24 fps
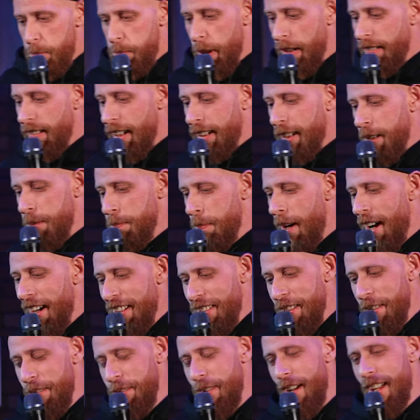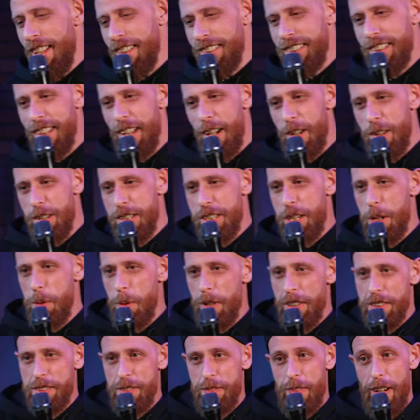But But like in my defense though, she
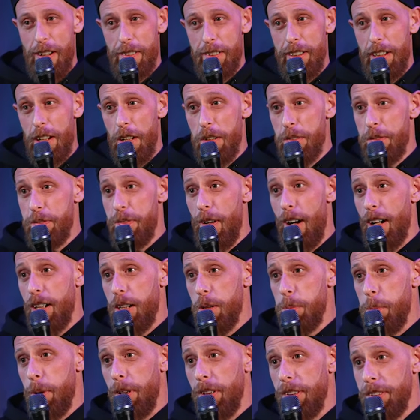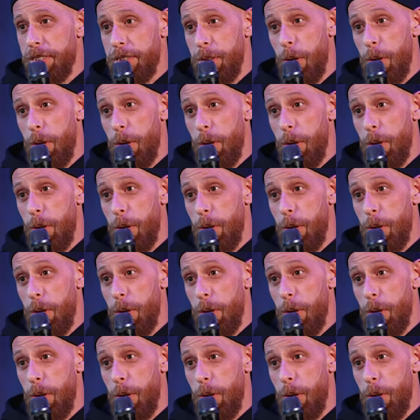was very unfuckable,